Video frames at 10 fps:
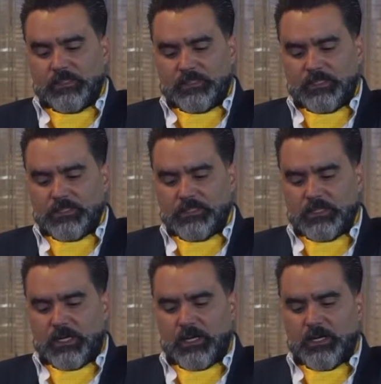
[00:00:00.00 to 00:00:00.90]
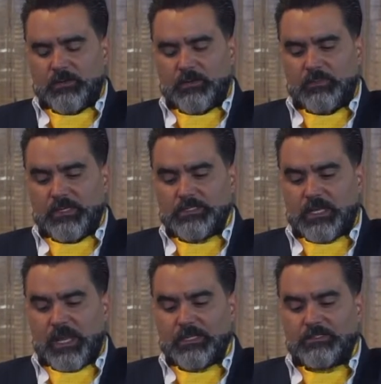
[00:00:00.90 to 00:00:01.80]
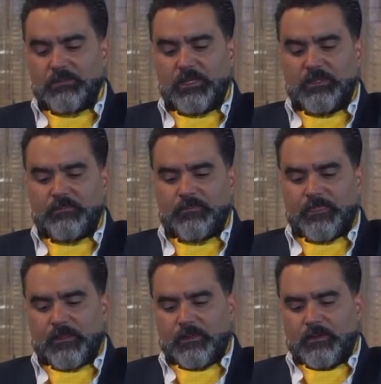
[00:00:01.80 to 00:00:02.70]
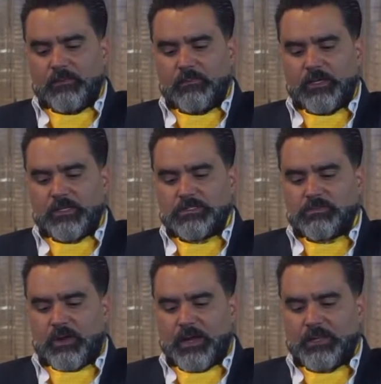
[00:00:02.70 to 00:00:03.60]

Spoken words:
This cigar, it means a lot to me, because right